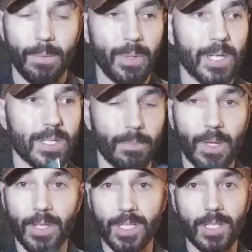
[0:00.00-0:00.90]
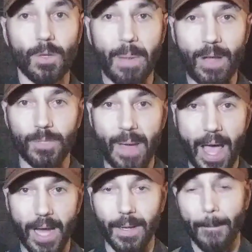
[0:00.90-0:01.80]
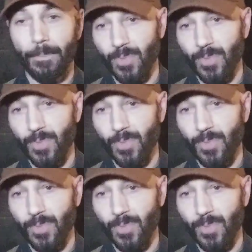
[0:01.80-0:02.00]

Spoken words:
because sometimes these things will bounce back.